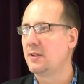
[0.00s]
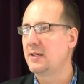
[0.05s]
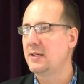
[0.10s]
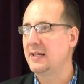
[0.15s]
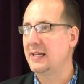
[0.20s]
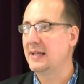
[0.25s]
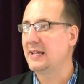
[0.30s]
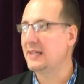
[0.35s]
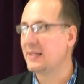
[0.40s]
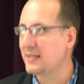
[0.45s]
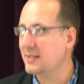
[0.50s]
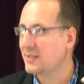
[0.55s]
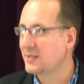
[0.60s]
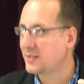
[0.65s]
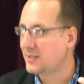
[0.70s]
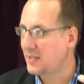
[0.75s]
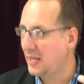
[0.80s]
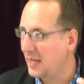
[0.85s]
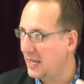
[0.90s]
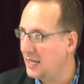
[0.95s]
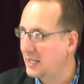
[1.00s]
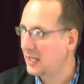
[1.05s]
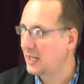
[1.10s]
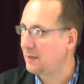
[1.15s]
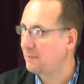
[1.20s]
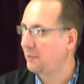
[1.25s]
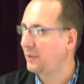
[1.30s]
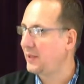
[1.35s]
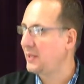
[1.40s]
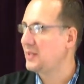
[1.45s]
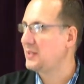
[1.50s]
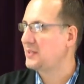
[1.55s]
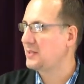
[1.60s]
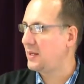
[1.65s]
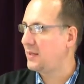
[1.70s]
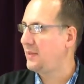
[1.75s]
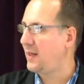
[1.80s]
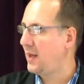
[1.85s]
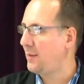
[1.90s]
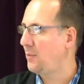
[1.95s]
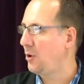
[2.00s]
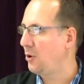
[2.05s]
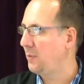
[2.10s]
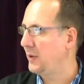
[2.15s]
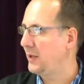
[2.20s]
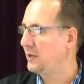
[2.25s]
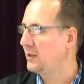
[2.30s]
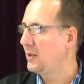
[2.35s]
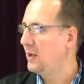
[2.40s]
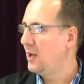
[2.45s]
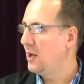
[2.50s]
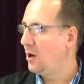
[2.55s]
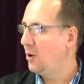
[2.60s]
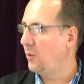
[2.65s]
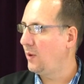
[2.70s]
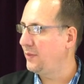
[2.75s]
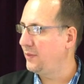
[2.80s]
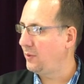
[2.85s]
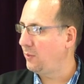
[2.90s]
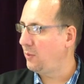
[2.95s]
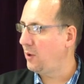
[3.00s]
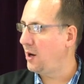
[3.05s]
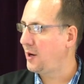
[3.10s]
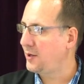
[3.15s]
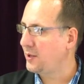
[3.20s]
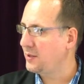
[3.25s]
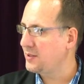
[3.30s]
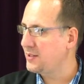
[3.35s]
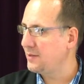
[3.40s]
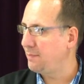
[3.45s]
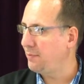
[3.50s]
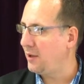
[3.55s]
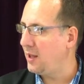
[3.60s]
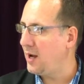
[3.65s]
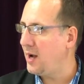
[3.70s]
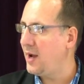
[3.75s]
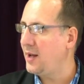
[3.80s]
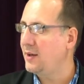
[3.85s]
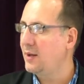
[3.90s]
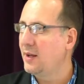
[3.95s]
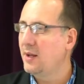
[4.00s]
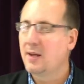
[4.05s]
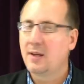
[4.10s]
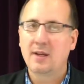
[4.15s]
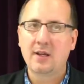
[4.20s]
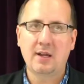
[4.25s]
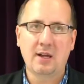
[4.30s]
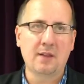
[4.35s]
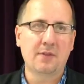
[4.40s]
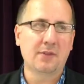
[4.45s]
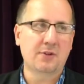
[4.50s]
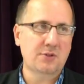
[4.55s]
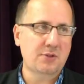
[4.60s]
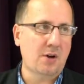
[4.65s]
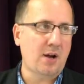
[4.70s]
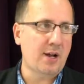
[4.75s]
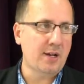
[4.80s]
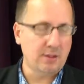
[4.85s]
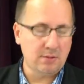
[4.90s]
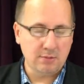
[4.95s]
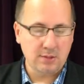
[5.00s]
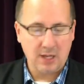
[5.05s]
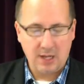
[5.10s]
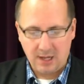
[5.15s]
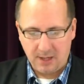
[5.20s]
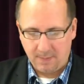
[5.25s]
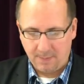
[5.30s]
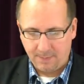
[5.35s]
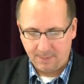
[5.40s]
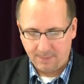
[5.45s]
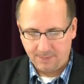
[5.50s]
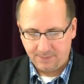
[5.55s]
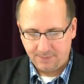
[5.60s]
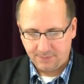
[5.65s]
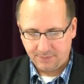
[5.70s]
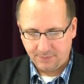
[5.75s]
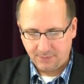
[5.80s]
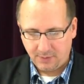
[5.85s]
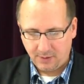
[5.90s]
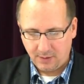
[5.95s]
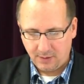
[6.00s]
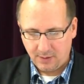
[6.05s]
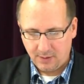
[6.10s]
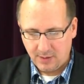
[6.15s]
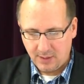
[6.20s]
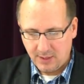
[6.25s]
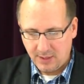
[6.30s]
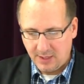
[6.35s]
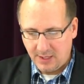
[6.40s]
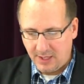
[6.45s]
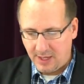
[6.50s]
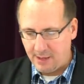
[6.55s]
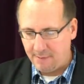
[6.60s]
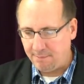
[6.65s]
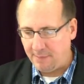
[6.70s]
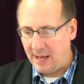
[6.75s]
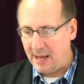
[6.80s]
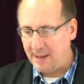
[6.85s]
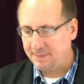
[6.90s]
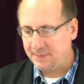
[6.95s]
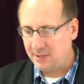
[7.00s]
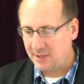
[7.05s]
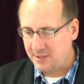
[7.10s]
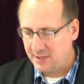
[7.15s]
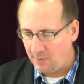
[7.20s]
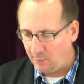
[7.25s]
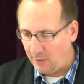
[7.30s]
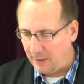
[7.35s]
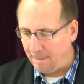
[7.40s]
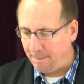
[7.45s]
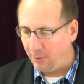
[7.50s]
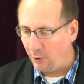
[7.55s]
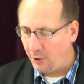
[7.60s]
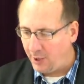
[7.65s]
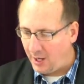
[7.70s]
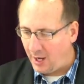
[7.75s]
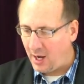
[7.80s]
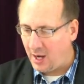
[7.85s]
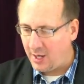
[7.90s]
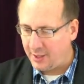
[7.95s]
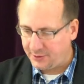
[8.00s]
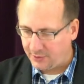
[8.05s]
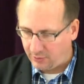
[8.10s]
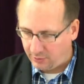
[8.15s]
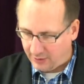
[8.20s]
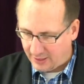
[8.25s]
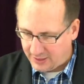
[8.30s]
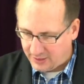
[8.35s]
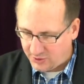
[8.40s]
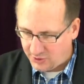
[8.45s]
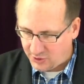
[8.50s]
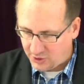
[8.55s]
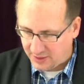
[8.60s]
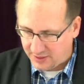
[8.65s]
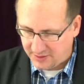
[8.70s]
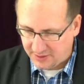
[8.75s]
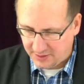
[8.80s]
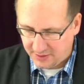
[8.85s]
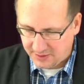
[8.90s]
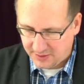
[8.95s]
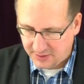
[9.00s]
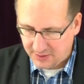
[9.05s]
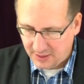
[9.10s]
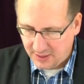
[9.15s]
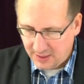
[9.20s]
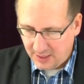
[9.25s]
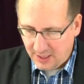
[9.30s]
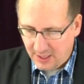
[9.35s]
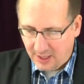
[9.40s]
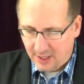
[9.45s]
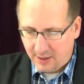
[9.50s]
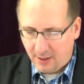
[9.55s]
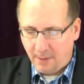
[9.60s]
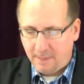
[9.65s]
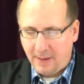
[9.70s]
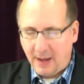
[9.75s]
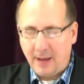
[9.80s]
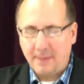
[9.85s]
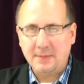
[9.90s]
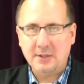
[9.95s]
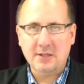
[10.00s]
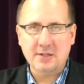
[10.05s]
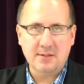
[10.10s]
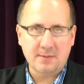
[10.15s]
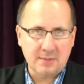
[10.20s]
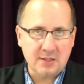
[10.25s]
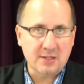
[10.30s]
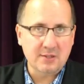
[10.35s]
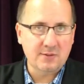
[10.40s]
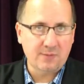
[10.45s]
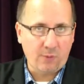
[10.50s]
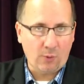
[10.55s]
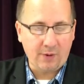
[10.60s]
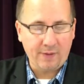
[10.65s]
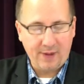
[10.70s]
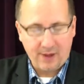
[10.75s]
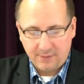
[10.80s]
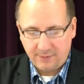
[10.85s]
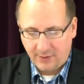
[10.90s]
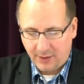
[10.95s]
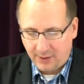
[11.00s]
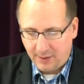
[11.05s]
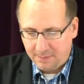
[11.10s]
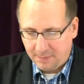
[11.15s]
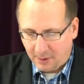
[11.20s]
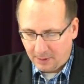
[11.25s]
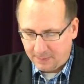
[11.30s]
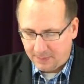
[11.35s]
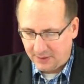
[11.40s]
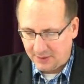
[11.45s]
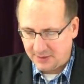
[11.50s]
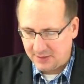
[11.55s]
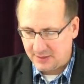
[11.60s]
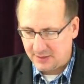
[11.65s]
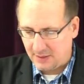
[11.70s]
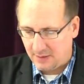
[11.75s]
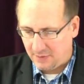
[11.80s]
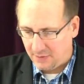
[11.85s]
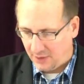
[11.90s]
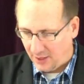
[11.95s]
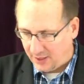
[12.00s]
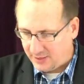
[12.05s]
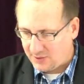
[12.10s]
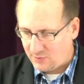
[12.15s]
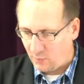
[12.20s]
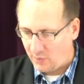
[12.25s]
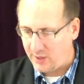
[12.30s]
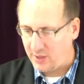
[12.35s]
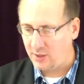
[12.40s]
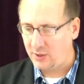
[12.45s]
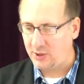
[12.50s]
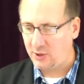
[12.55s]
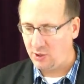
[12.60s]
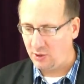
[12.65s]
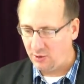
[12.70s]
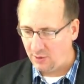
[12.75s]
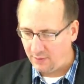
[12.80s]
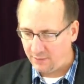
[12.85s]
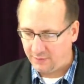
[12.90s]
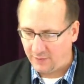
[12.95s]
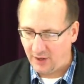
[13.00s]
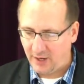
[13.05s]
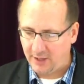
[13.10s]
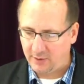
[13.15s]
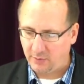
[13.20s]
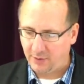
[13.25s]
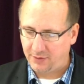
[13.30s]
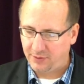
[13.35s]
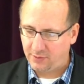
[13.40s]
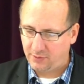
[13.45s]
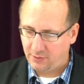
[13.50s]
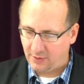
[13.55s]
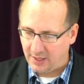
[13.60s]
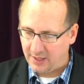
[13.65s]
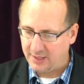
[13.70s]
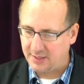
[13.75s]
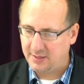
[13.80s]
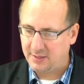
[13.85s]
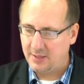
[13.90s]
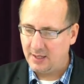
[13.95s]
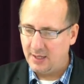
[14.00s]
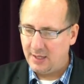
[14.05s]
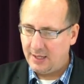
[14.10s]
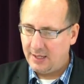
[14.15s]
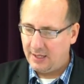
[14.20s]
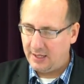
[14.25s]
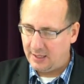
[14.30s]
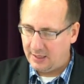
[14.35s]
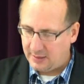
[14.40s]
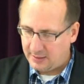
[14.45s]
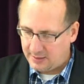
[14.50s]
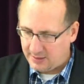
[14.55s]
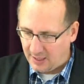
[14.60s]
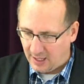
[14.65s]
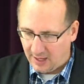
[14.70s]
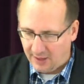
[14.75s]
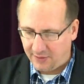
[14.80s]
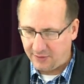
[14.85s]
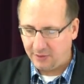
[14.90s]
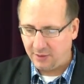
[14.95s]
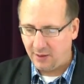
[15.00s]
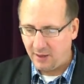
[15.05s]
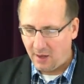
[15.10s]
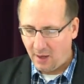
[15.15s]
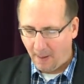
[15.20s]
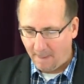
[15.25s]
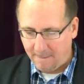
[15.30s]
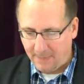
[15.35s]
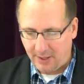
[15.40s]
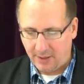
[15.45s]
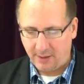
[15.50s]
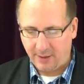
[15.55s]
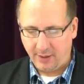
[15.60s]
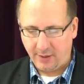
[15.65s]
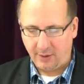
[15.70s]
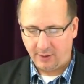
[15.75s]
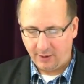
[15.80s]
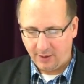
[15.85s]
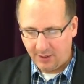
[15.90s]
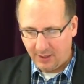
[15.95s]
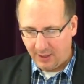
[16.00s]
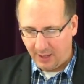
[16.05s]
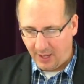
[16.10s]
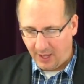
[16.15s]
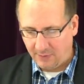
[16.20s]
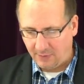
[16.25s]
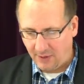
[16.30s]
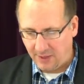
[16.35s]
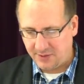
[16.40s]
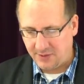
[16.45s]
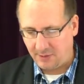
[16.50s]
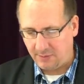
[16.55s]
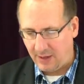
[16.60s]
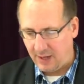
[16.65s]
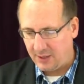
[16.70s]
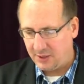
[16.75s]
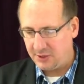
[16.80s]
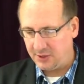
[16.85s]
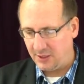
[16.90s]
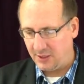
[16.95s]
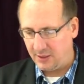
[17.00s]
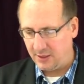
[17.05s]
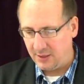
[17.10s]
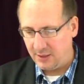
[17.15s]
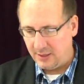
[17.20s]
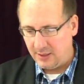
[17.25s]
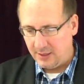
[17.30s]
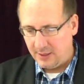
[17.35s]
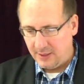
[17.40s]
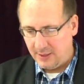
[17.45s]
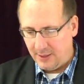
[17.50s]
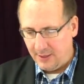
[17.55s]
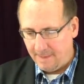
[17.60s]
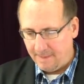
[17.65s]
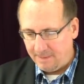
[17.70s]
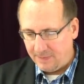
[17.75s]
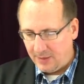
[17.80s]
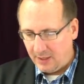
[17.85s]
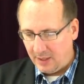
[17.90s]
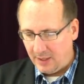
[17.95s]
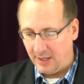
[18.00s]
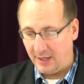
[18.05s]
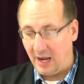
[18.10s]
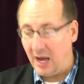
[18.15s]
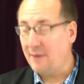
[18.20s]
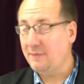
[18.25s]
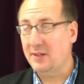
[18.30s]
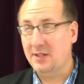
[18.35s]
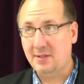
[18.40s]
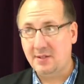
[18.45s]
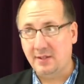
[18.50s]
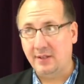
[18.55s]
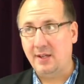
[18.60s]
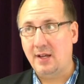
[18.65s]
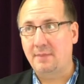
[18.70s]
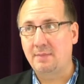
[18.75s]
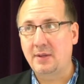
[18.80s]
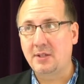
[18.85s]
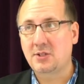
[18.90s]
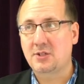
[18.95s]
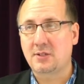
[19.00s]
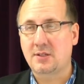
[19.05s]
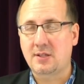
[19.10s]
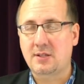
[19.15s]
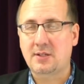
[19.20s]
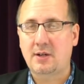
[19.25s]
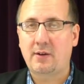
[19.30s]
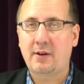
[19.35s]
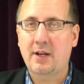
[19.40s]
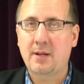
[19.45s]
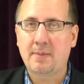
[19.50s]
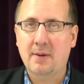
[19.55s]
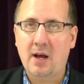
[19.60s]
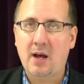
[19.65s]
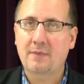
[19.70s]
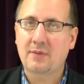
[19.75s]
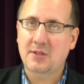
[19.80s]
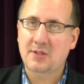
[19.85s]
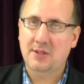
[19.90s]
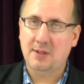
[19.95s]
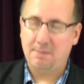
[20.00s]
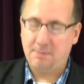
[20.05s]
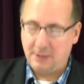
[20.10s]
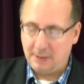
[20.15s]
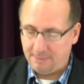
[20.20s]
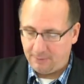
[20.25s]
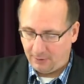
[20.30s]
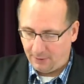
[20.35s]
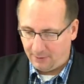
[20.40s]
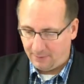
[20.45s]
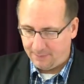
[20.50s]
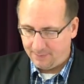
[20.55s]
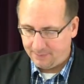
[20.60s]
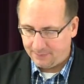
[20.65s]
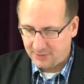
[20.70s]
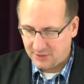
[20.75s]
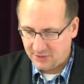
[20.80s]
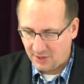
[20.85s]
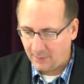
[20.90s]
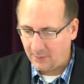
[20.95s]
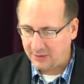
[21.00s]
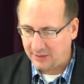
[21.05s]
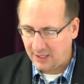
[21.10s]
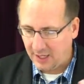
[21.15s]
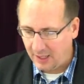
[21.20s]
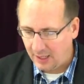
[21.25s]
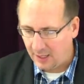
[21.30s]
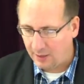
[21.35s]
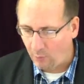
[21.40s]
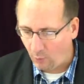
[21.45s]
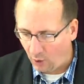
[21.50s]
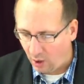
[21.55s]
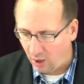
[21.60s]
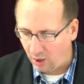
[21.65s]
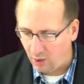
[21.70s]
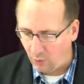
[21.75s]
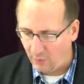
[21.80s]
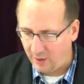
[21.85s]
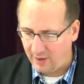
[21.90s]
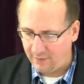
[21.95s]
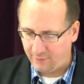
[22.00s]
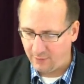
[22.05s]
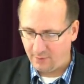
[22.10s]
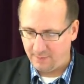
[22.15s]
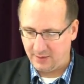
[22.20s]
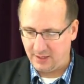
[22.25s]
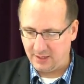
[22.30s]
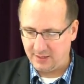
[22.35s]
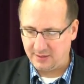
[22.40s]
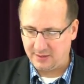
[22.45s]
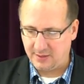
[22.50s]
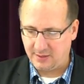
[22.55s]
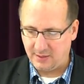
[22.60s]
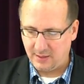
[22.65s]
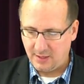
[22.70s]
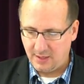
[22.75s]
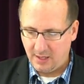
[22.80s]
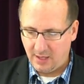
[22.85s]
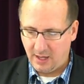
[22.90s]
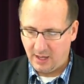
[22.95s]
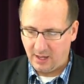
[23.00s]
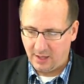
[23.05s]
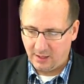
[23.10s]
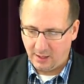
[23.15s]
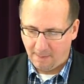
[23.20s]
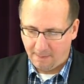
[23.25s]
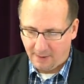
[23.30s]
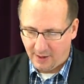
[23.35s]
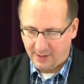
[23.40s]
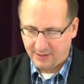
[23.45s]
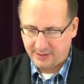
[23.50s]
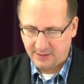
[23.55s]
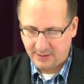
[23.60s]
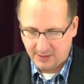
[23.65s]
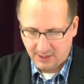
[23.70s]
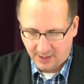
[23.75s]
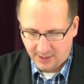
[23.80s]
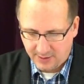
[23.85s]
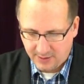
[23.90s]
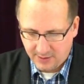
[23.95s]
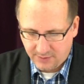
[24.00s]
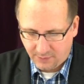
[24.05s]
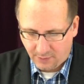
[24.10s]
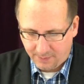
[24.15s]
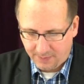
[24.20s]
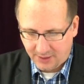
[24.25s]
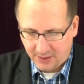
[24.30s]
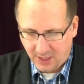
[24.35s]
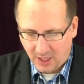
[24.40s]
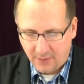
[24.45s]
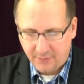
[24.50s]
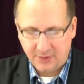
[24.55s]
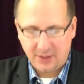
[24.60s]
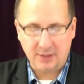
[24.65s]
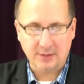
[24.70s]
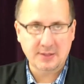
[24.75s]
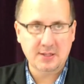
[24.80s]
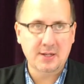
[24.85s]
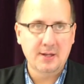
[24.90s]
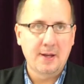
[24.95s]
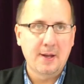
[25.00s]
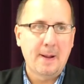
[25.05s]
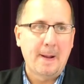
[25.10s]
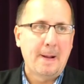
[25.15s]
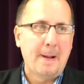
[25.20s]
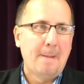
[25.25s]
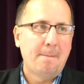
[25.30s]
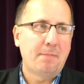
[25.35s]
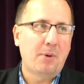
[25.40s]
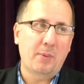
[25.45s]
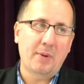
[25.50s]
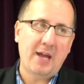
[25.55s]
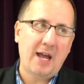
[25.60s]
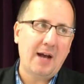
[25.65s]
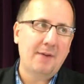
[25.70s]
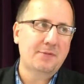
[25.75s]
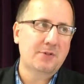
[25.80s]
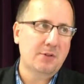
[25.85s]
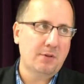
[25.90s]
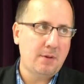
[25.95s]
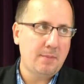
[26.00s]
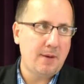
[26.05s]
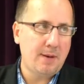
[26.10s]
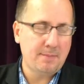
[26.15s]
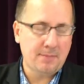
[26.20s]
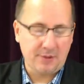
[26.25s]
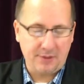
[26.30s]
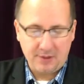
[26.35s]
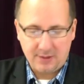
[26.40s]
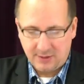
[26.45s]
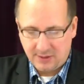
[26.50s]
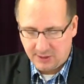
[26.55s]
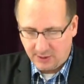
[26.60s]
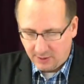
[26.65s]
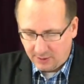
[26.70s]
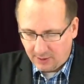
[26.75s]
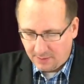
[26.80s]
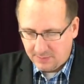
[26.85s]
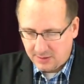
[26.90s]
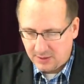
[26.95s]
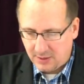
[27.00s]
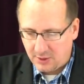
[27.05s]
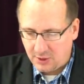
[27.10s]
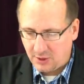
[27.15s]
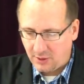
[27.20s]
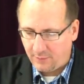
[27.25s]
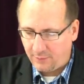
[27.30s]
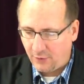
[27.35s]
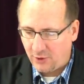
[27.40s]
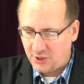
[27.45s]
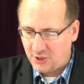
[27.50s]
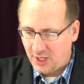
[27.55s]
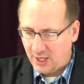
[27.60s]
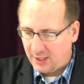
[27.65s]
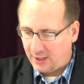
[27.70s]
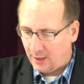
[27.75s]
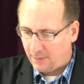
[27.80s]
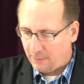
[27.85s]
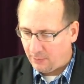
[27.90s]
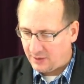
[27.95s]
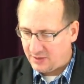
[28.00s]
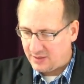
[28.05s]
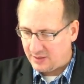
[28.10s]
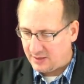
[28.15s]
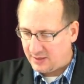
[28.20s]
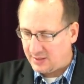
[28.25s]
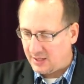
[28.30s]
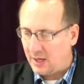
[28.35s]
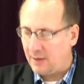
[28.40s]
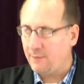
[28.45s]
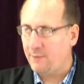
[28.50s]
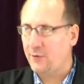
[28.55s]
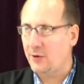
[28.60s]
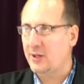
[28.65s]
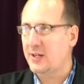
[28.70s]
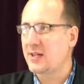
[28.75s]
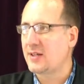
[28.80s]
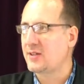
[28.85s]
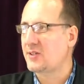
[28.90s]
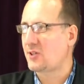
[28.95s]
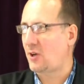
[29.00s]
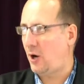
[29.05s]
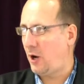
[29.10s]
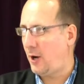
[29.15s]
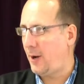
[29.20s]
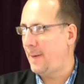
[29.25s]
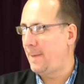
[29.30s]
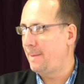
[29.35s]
It is taking place in that moment when the water is applied in the triune name. In baptism, we put on Christ Jesus, and our baptism is for that very purpose. And thus, we are unified with Christ in death, burial, and resurrection. And obviously, I've mentioned this already, but obviously someone can walk away from this and apostatize from the covenant. But we have to remember that circumcision for Jacob was the same for Esau.